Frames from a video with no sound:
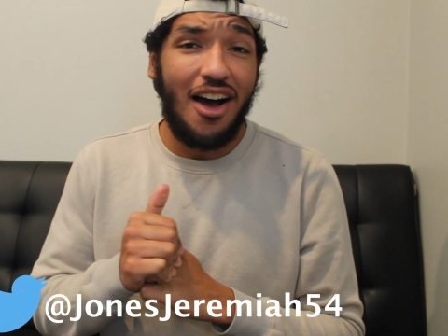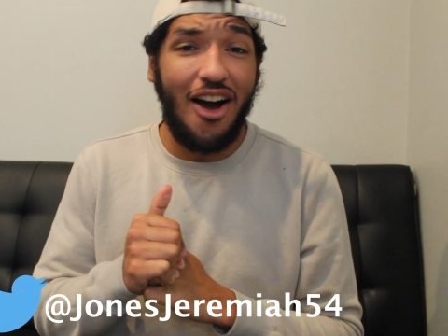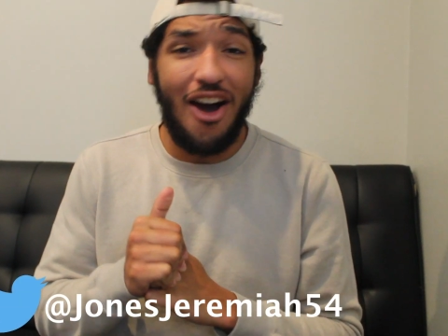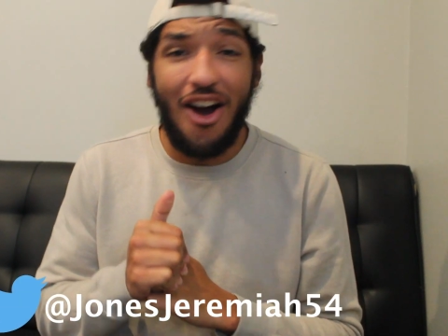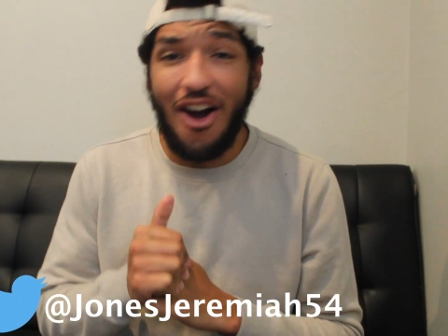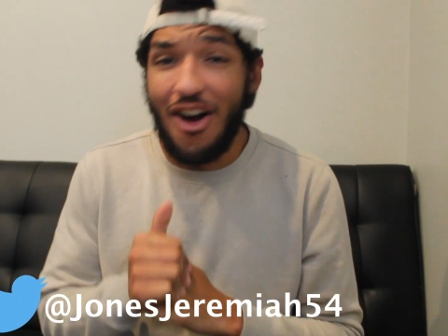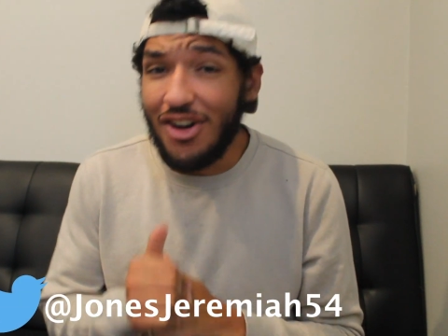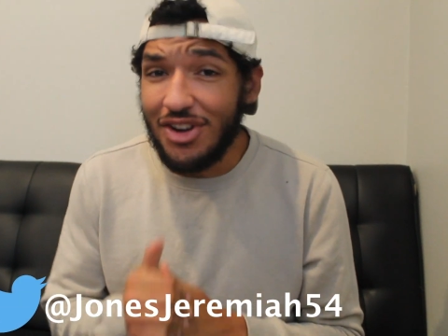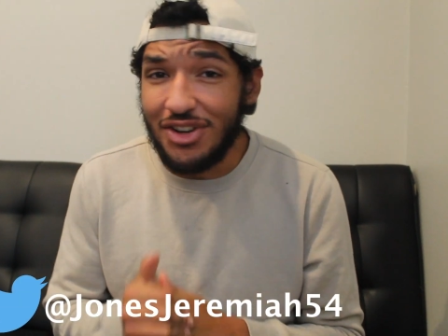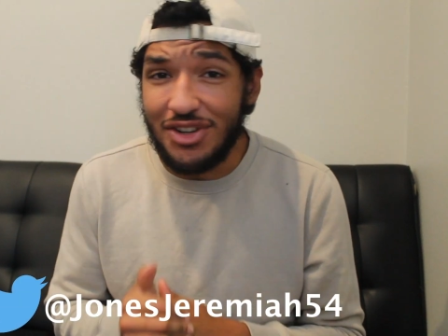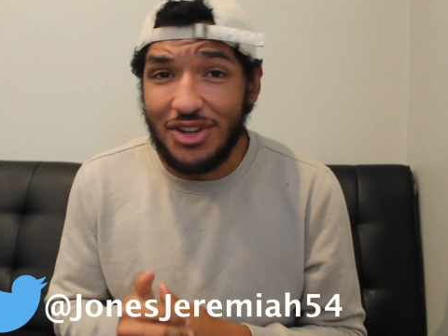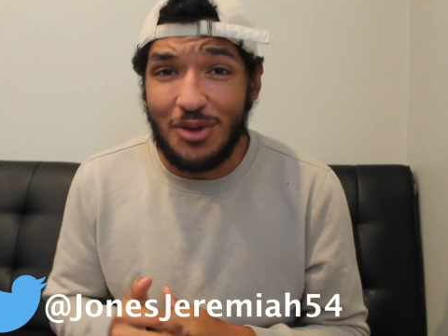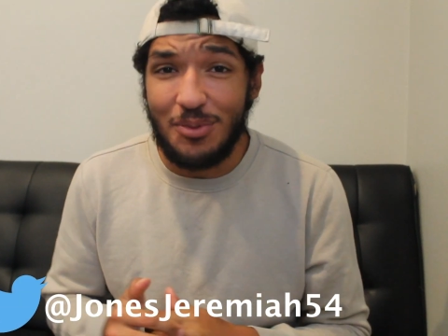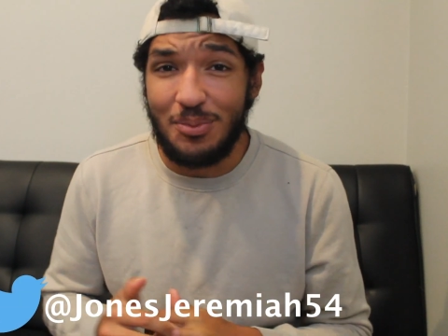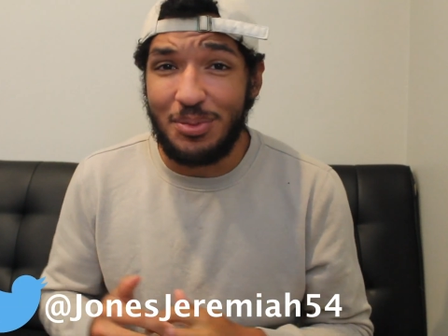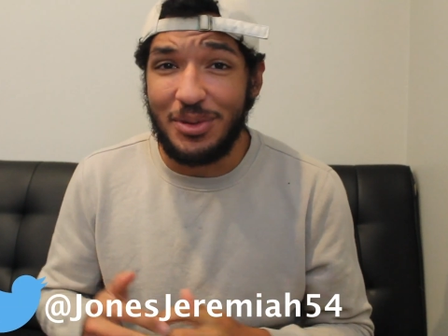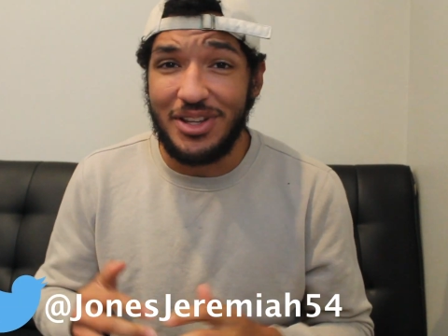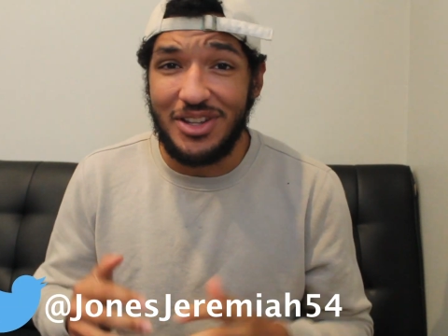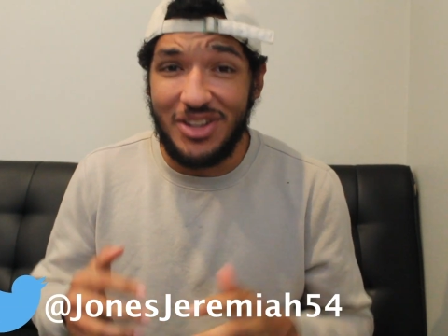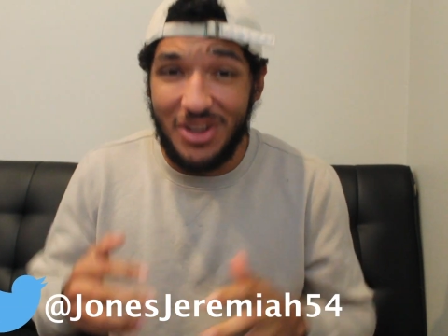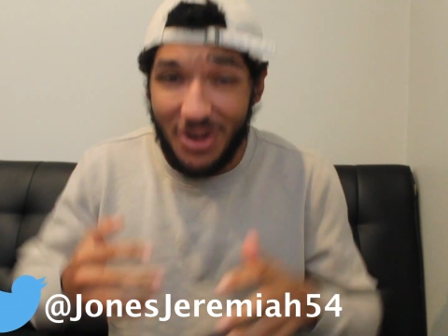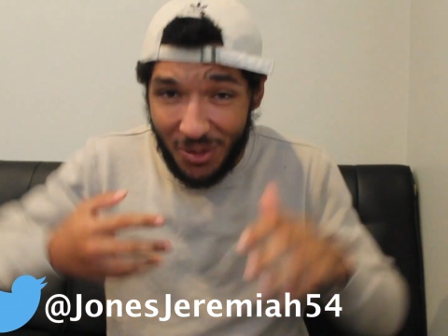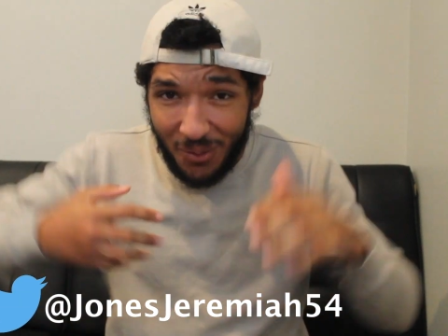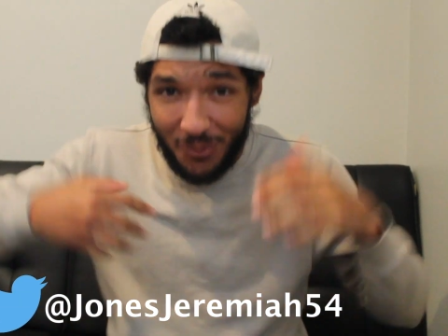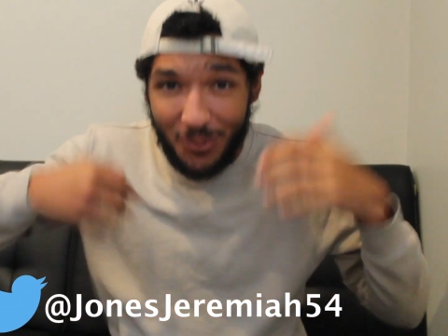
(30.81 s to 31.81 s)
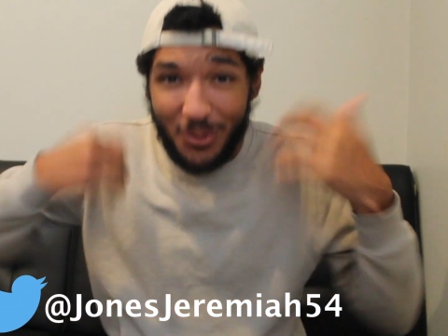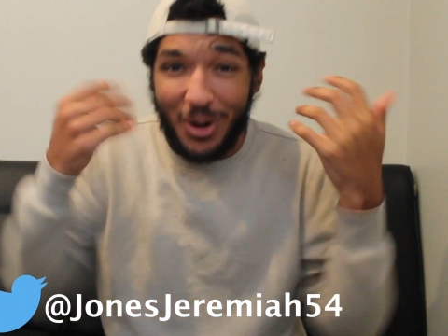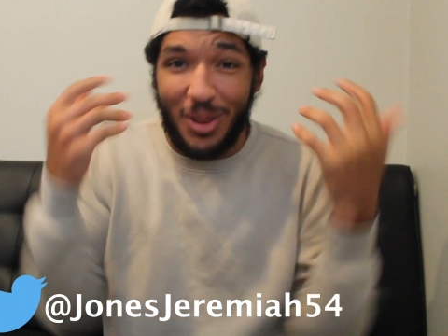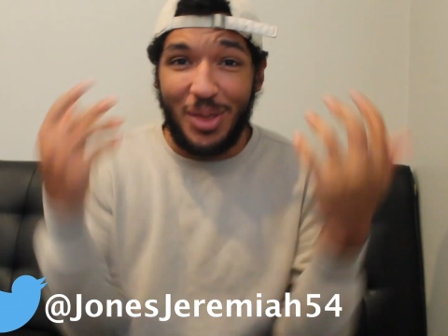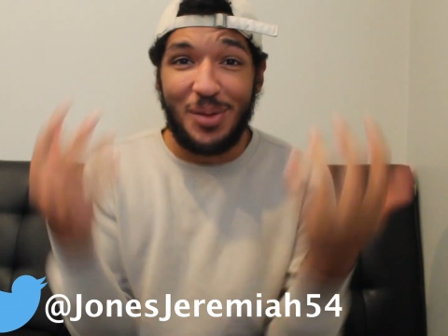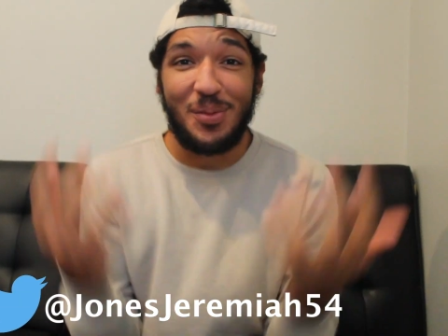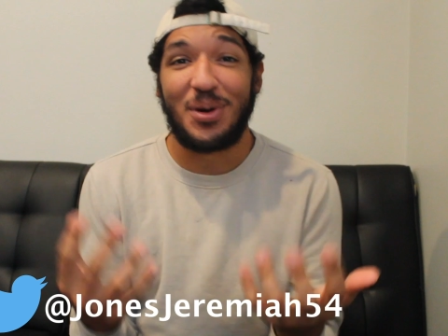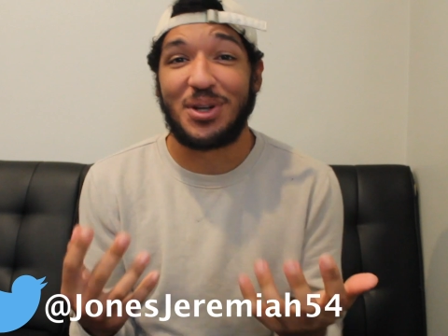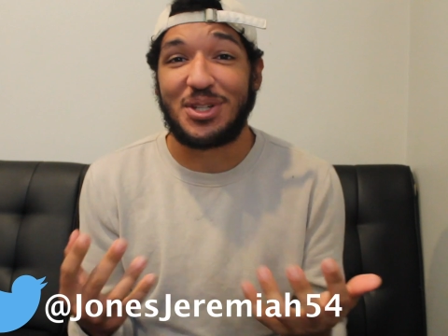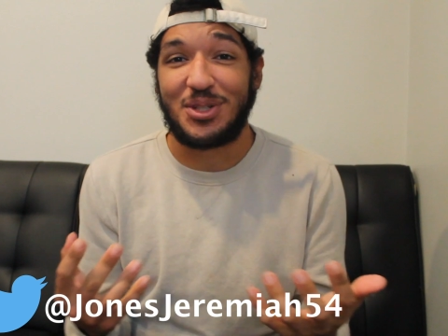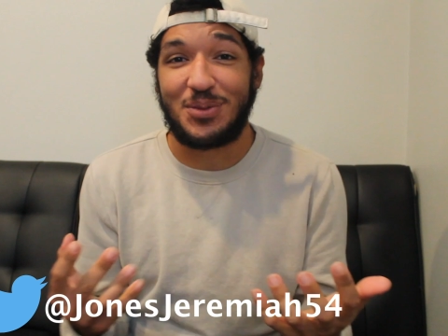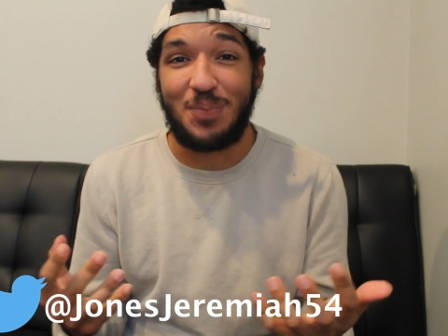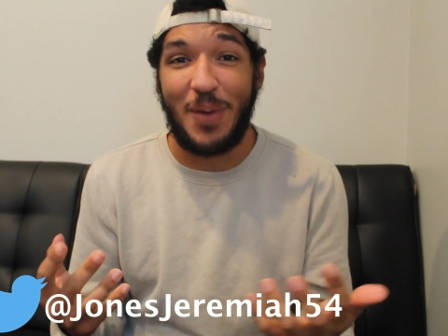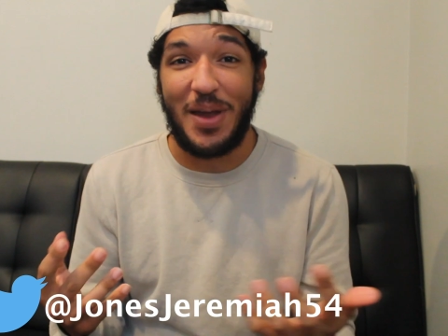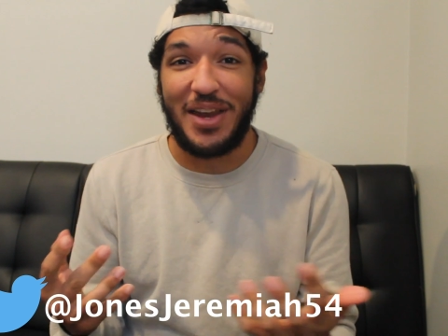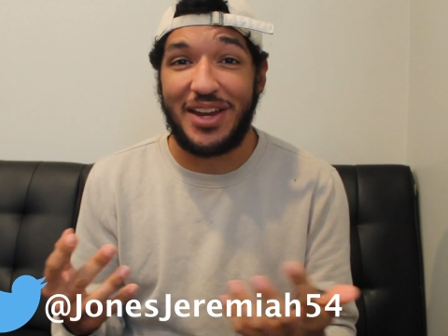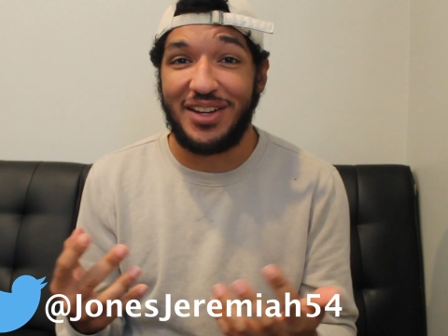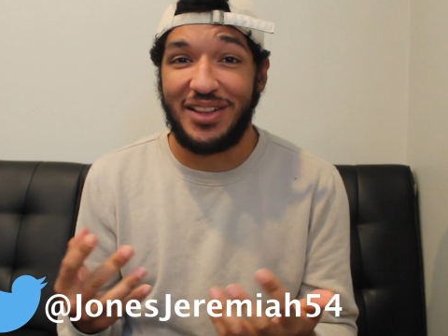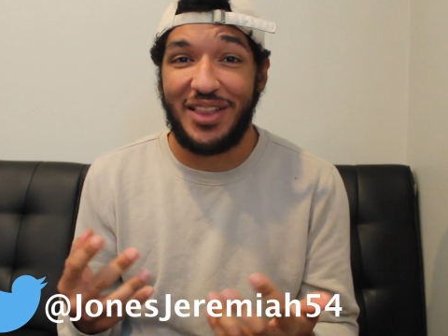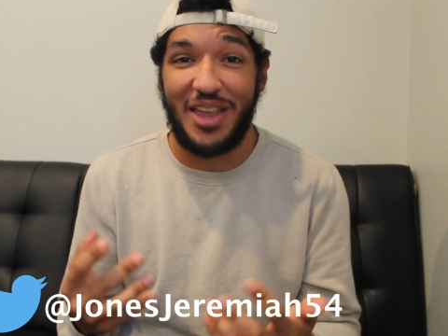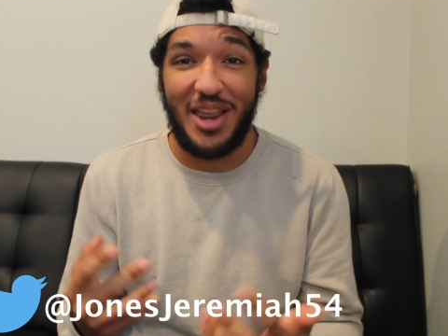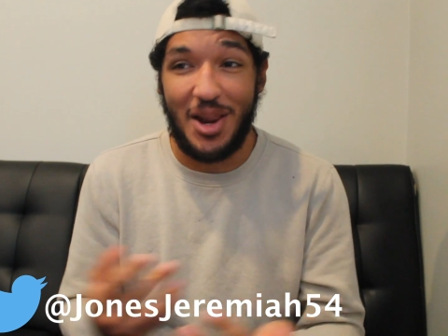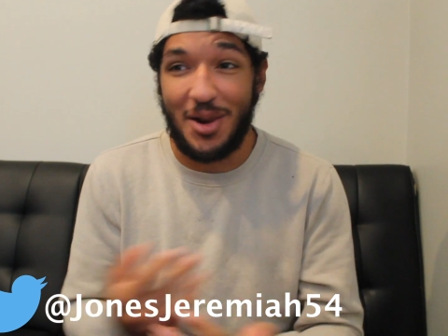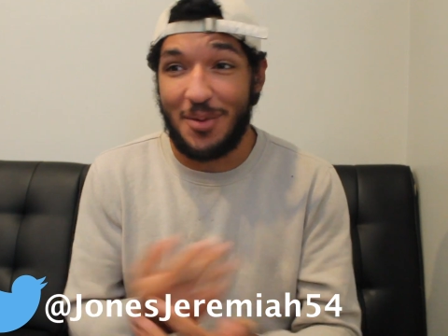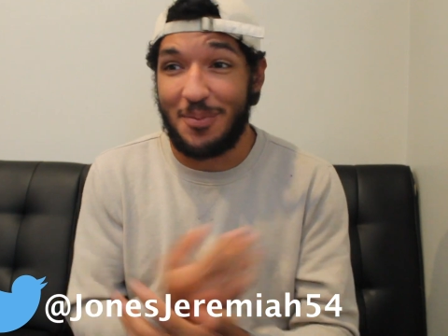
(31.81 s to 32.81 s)
arguably, you know, one of the most
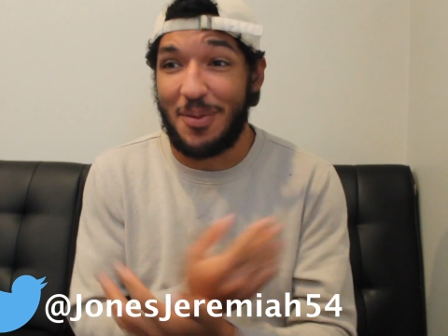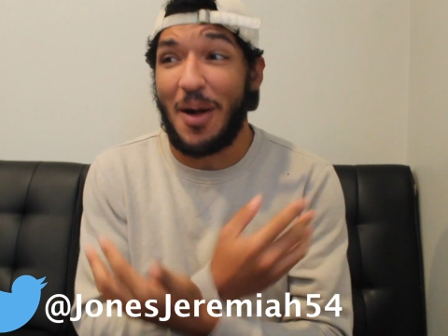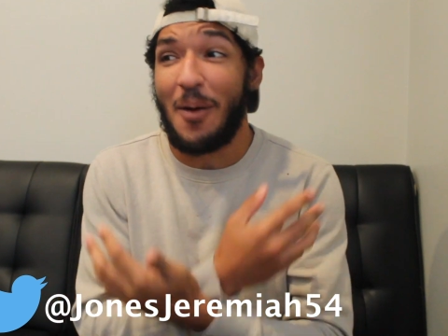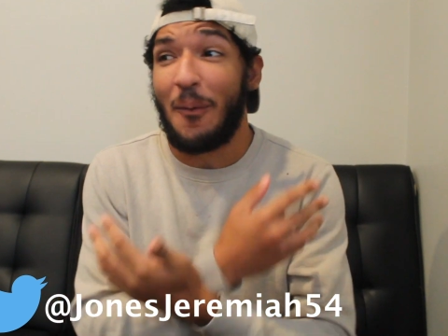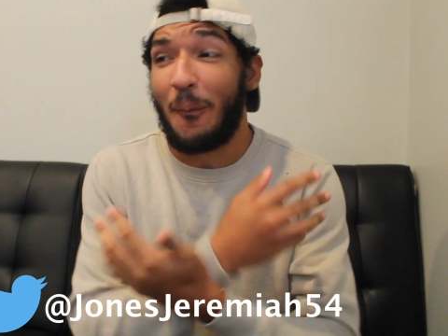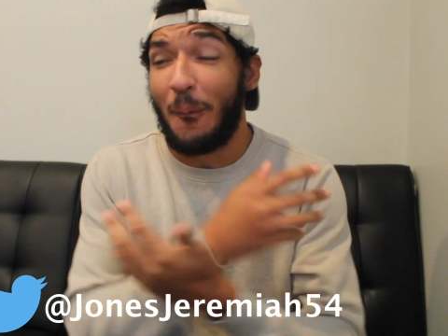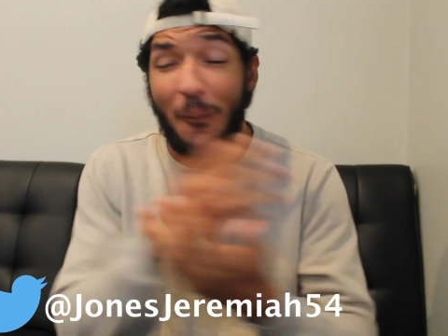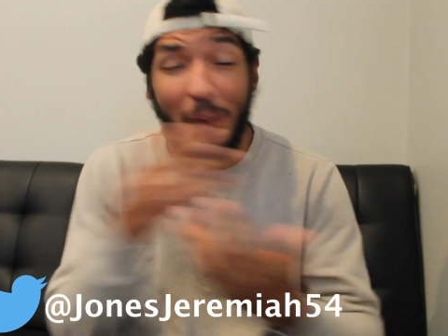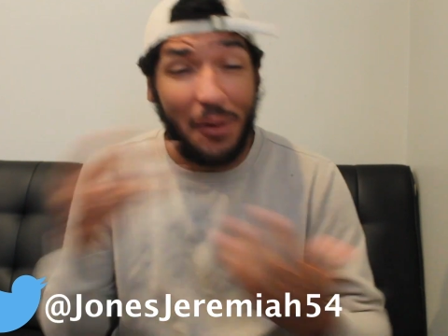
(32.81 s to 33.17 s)
speculated about,